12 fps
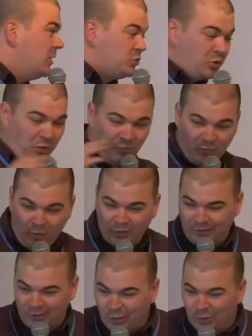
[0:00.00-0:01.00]
to
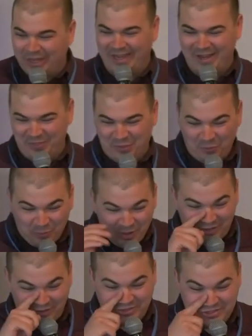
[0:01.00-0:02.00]
avoid looking at the
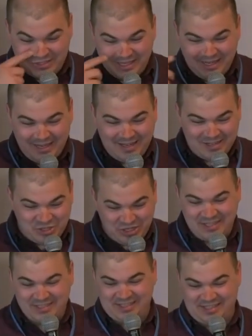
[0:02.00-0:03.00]
words
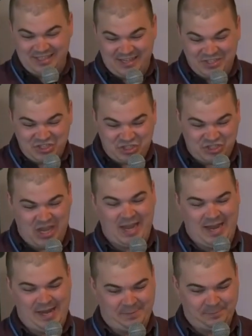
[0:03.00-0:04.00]
Jesus is
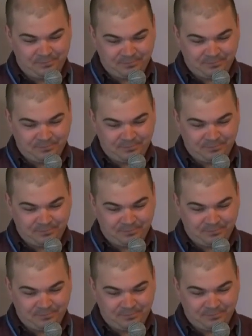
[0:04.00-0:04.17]
saying.